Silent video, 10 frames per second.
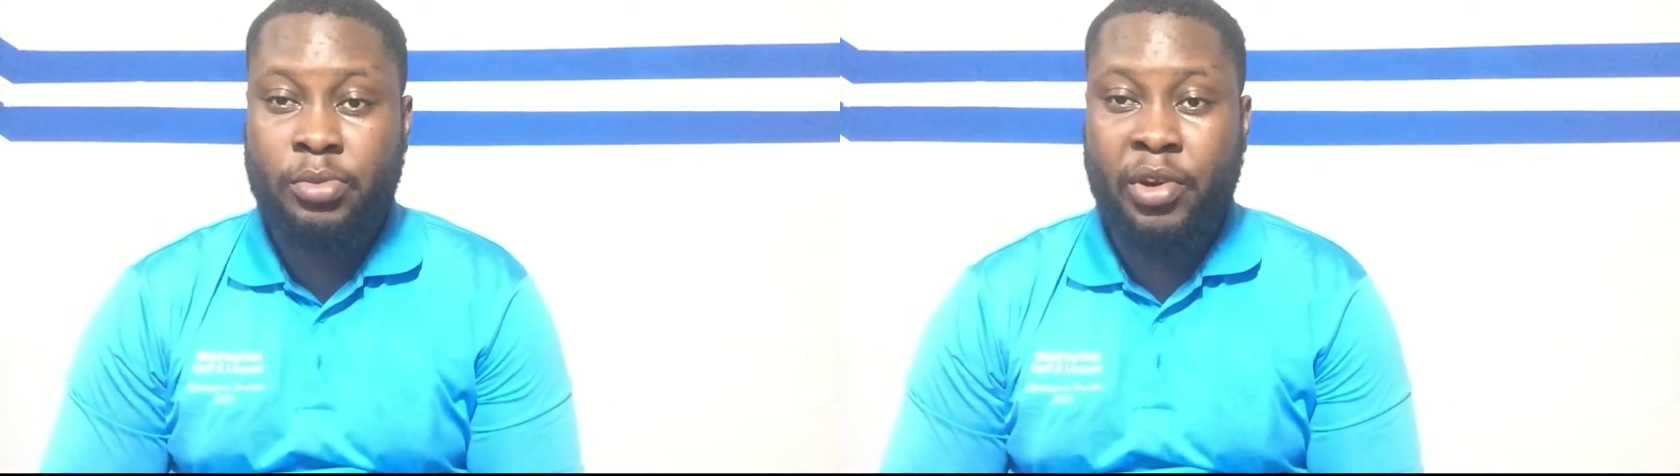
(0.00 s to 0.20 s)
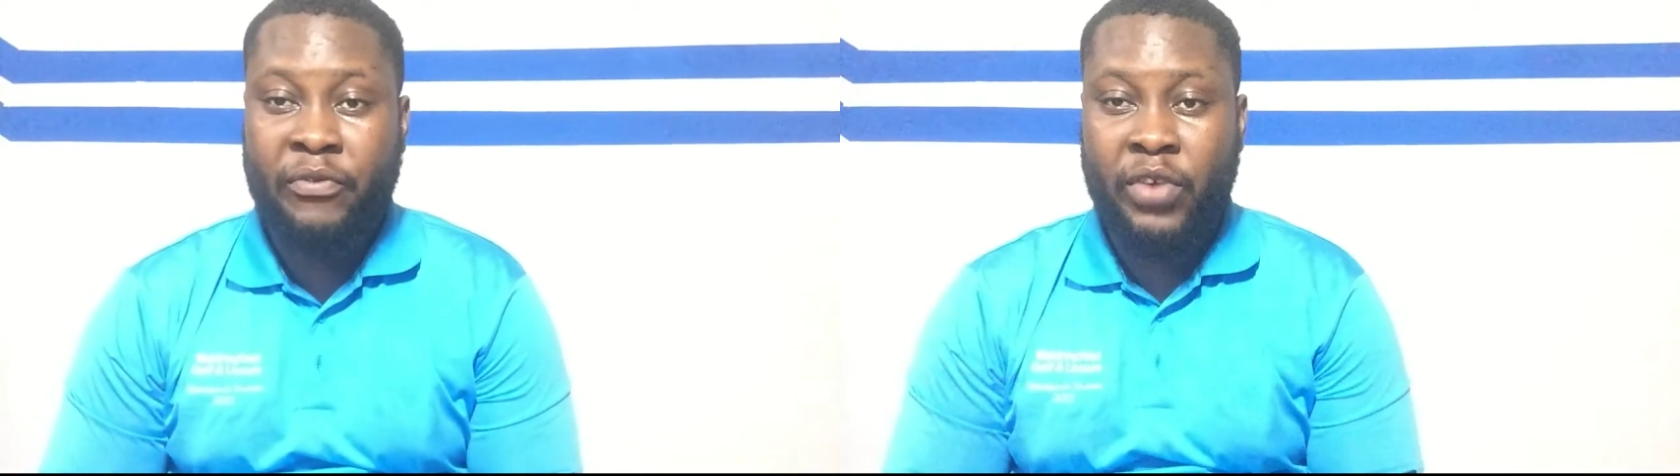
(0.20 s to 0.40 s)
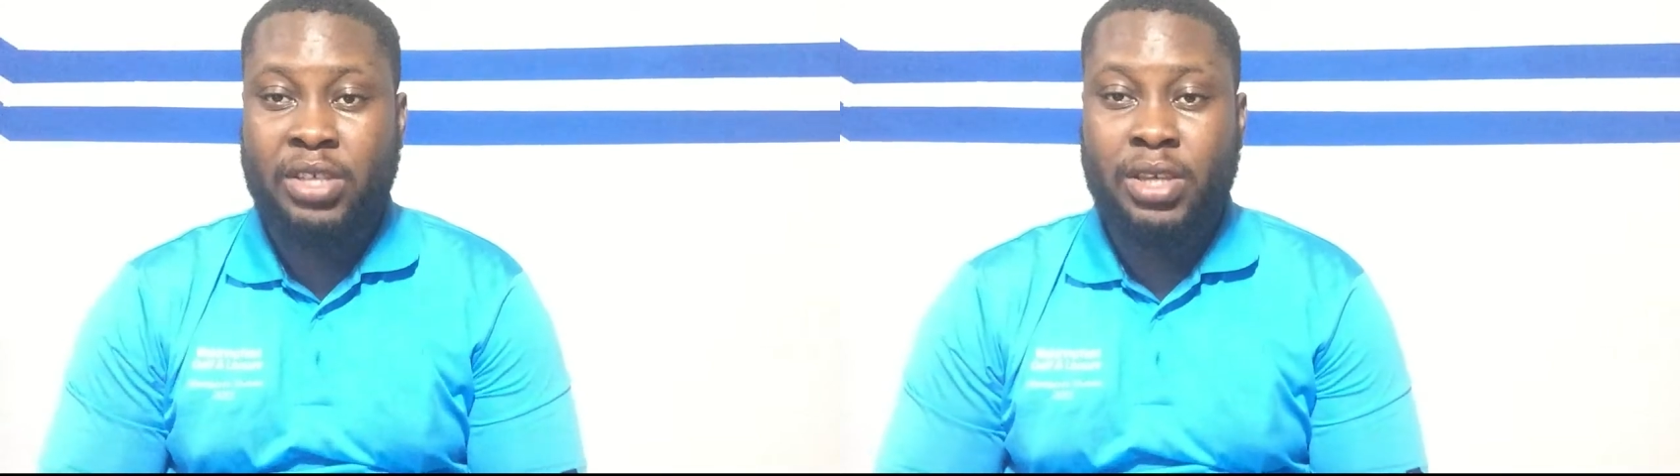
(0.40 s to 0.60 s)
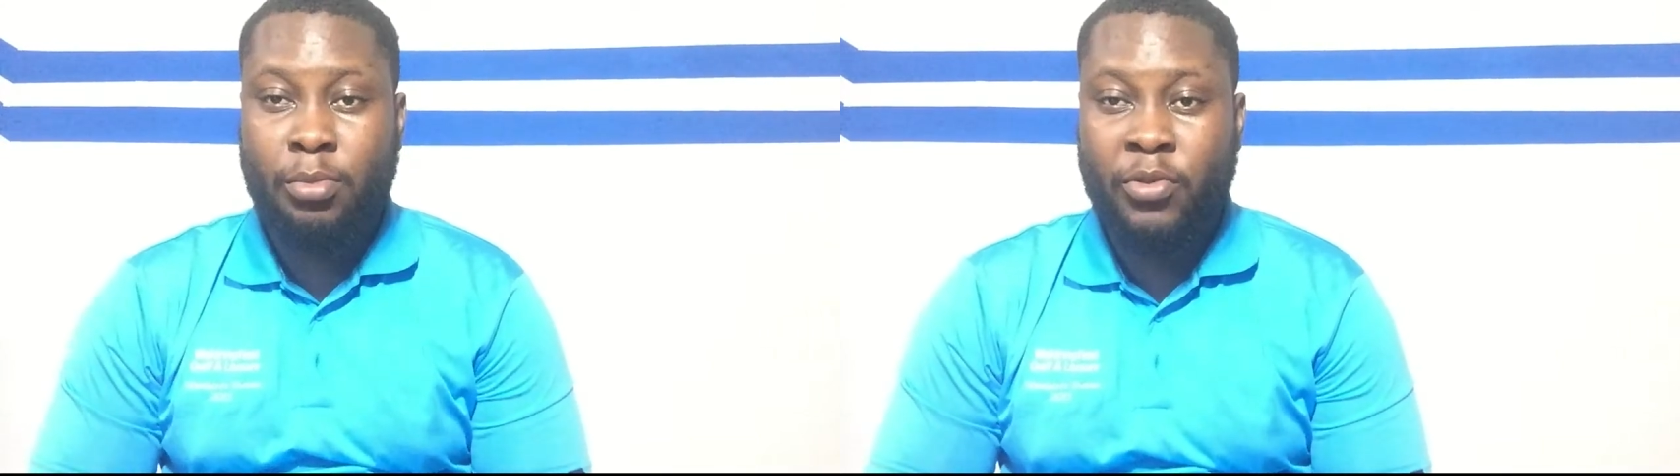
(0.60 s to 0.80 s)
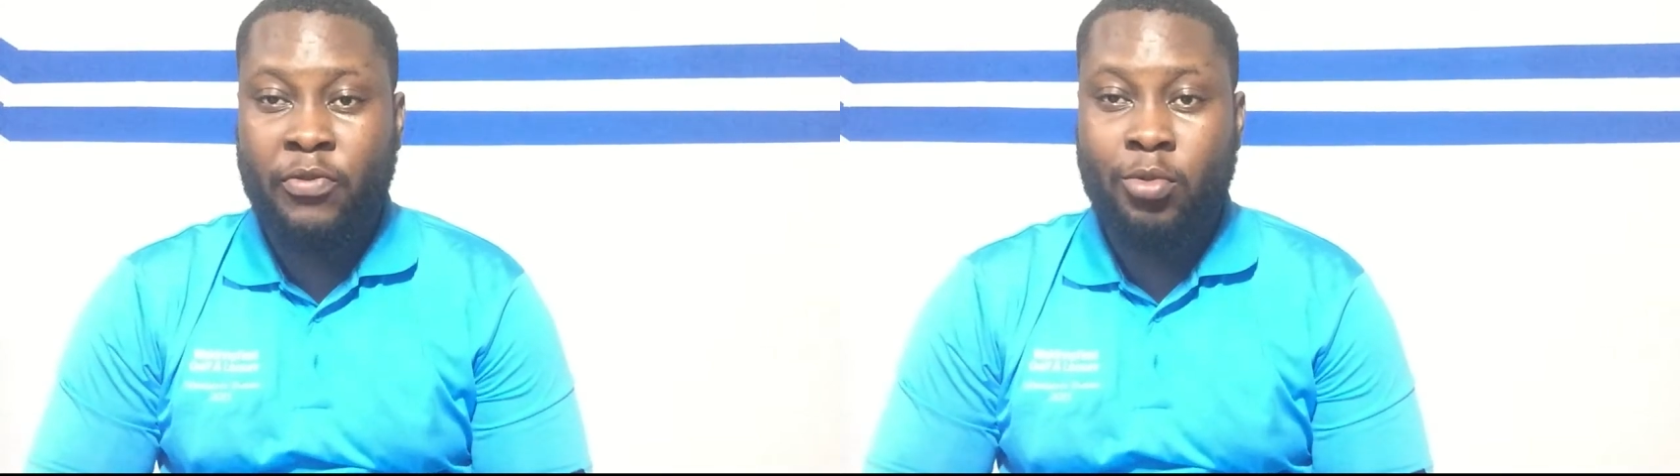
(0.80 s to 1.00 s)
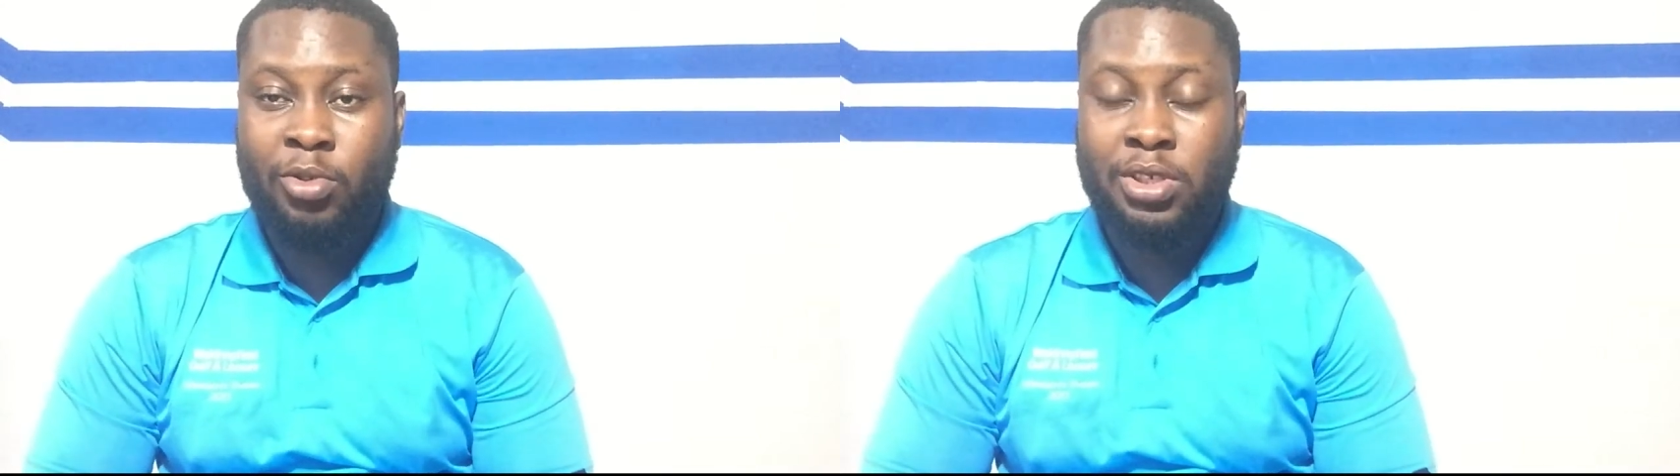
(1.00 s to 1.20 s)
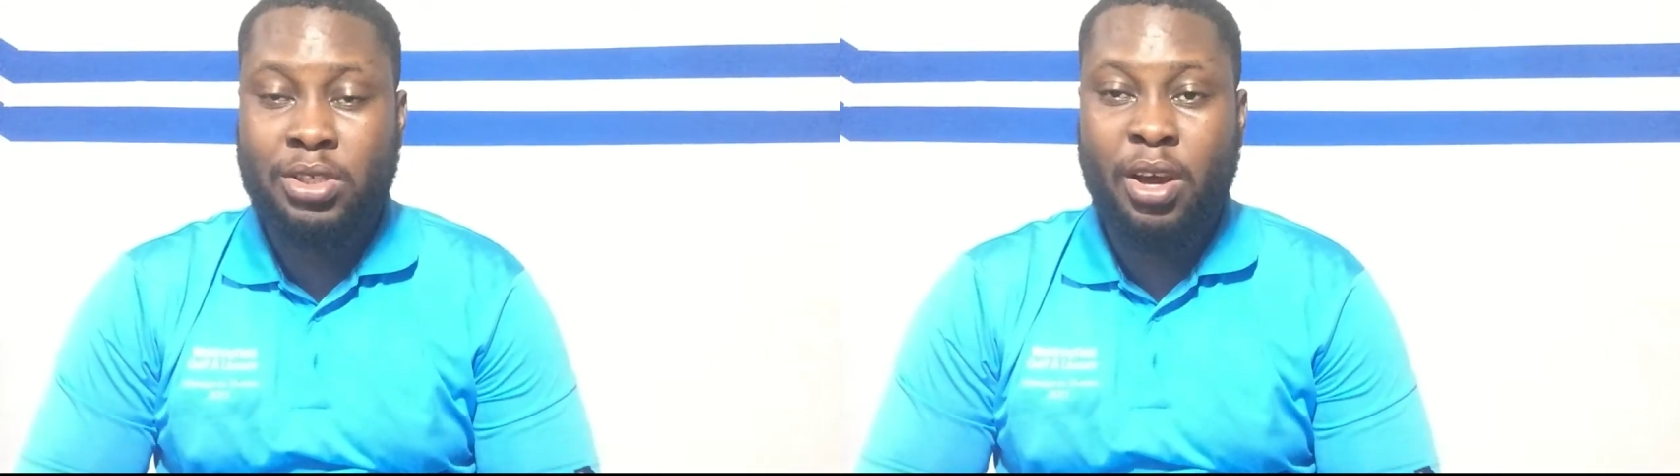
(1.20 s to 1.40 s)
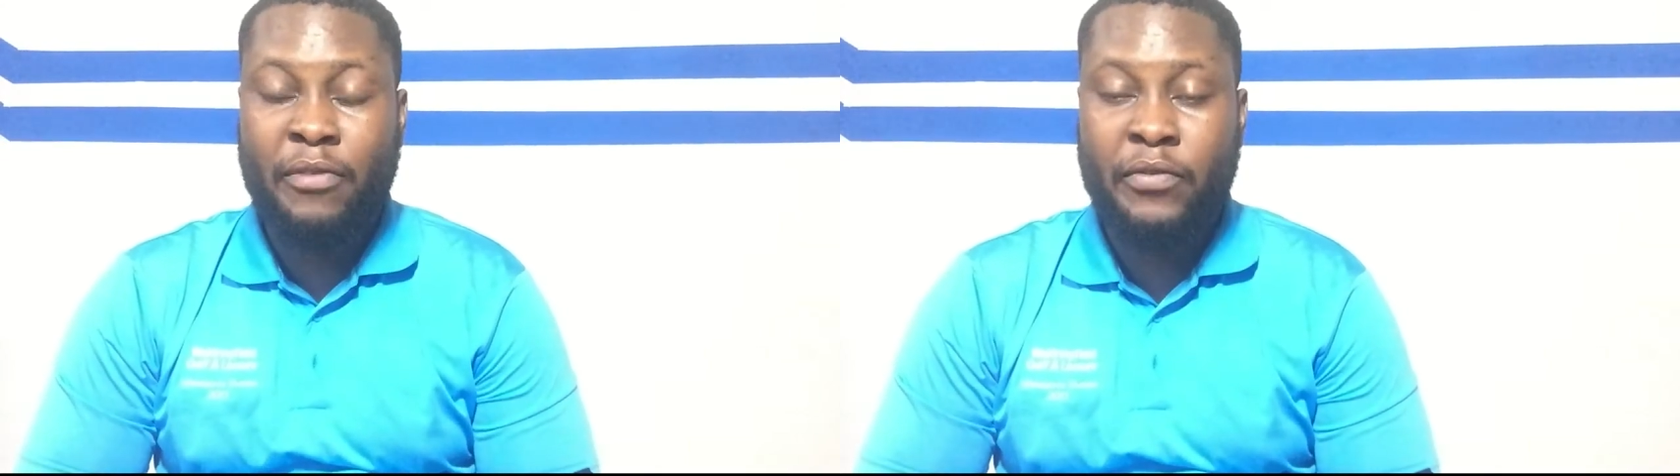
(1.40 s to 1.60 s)
be your first time of
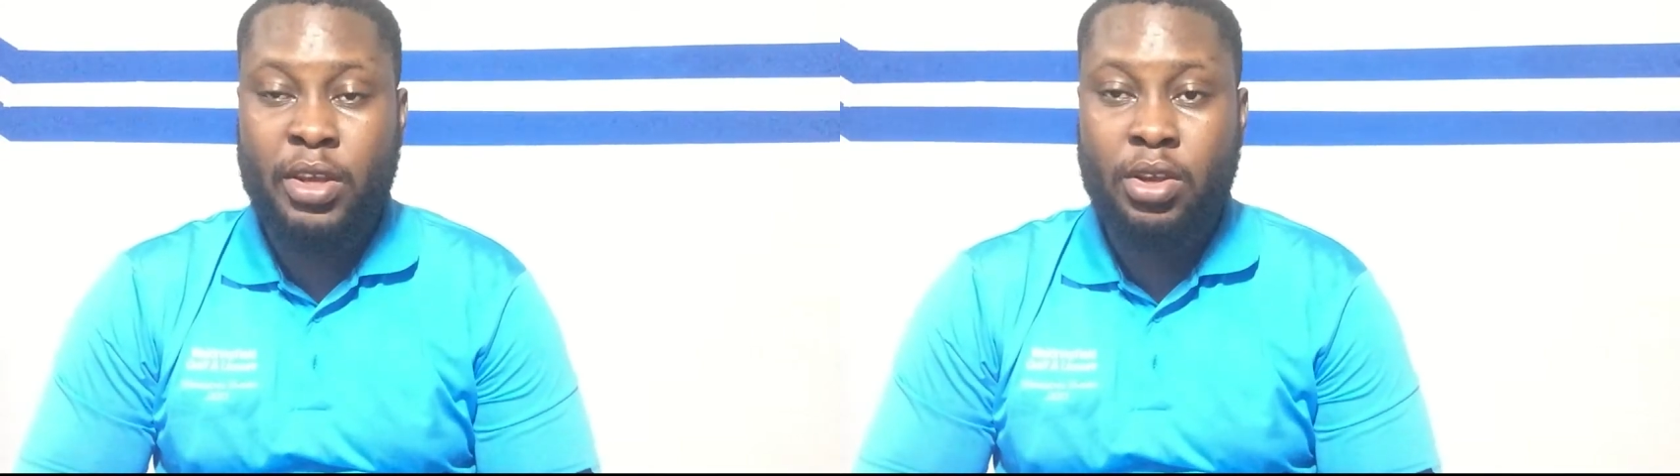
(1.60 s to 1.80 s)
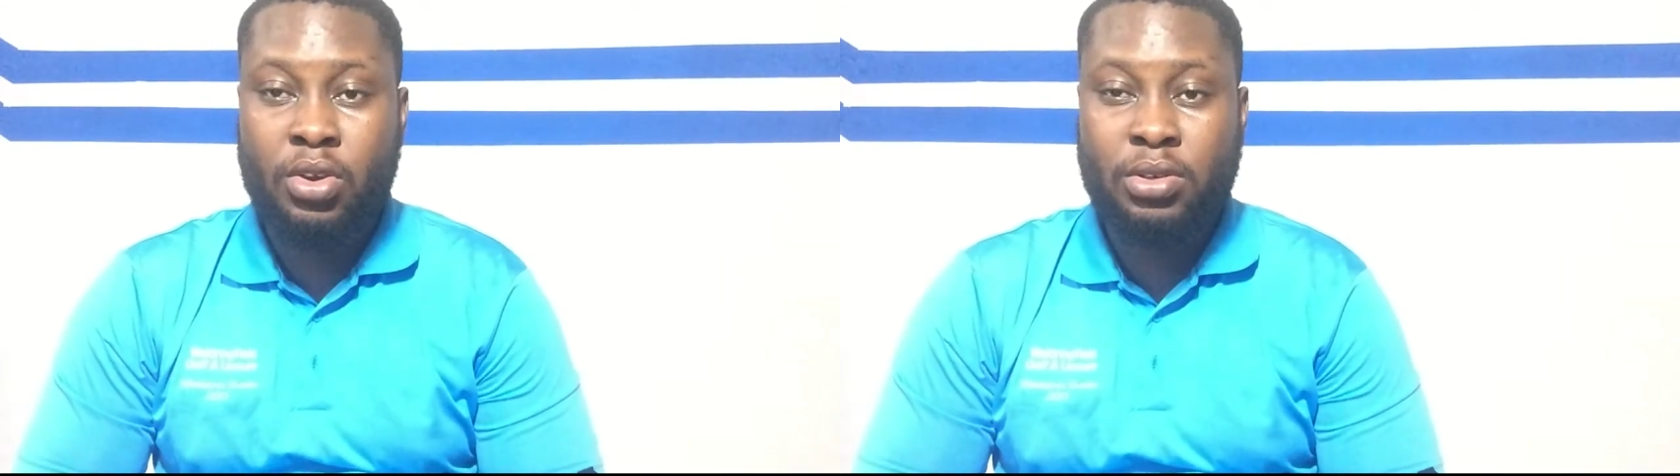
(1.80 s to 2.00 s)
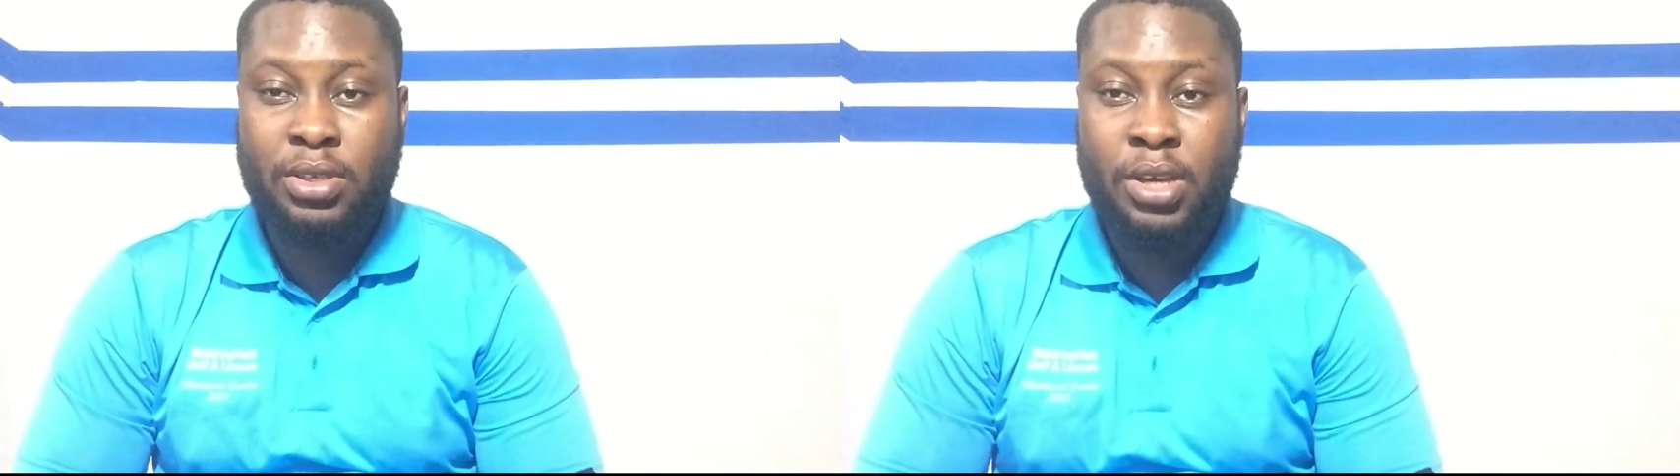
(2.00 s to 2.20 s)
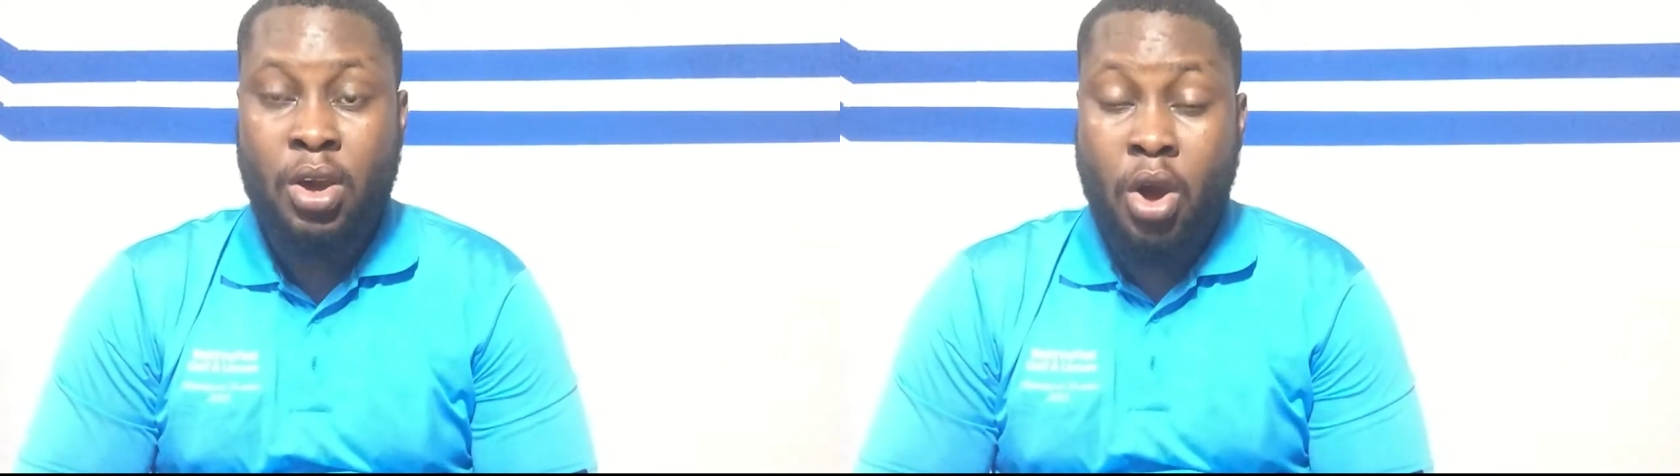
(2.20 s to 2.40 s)
watching our videos,